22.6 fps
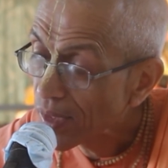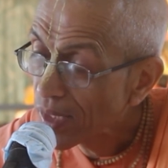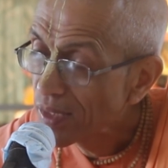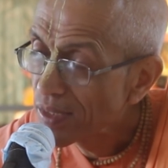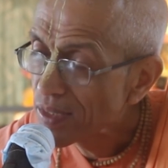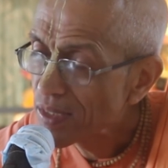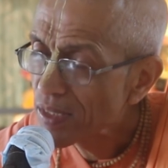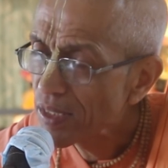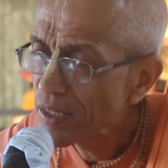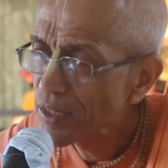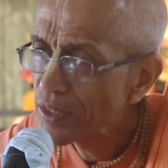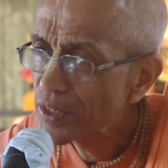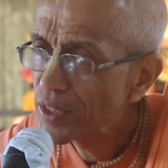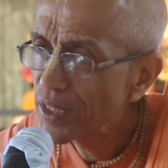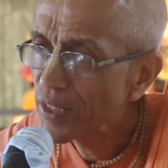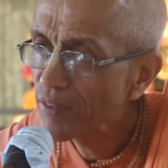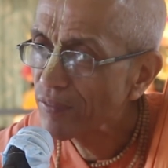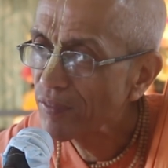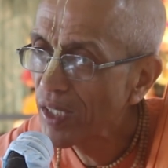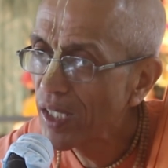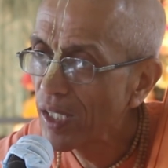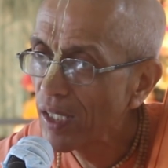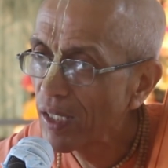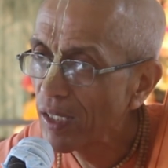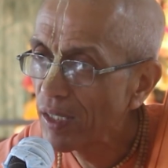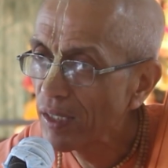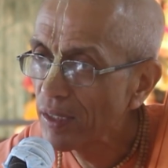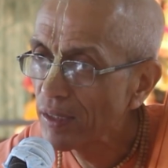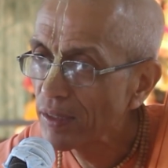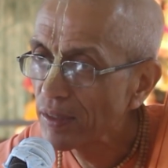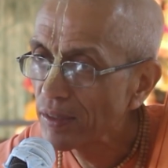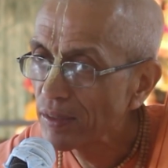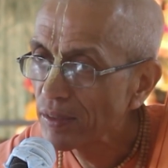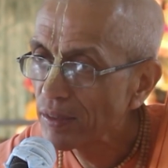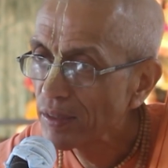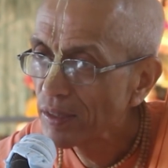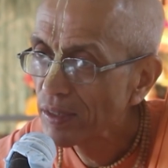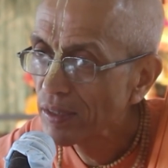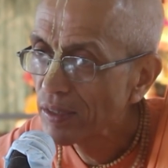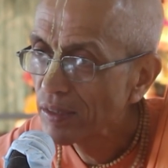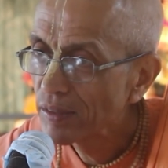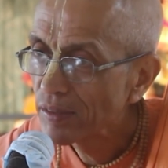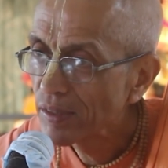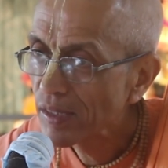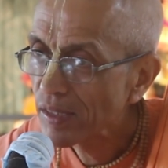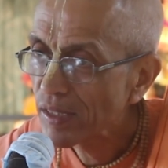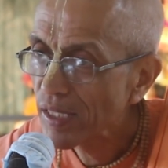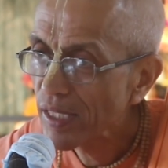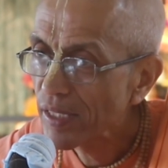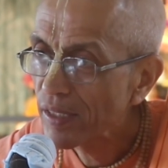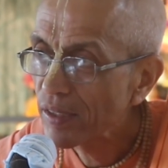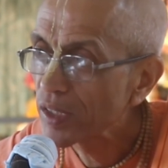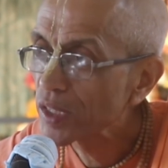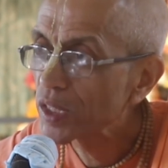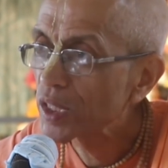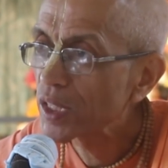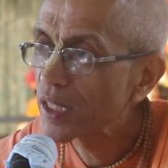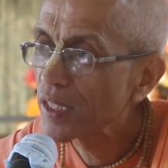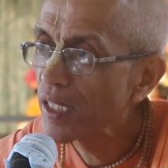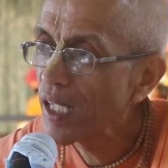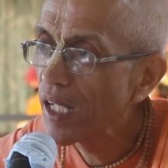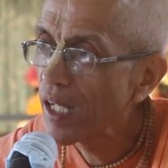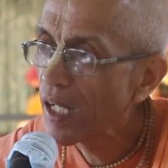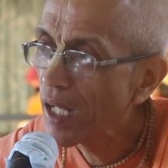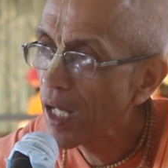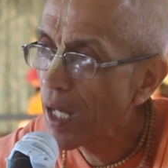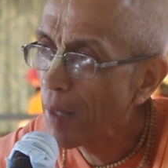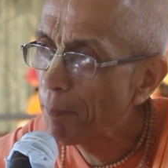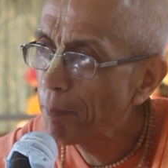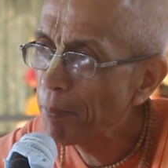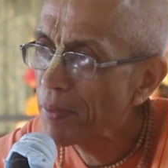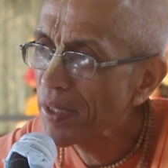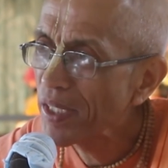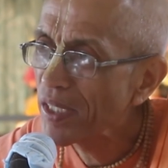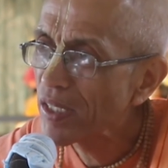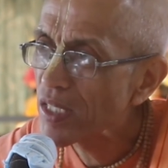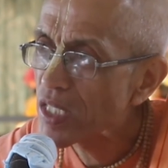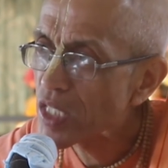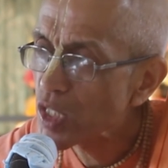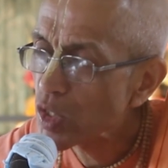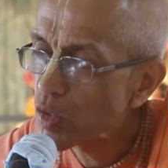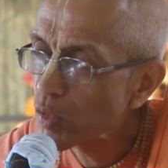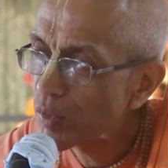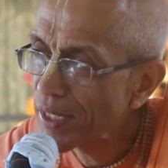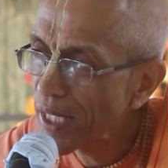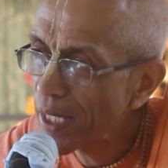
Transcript: See, Shiva, just like Krishna appears to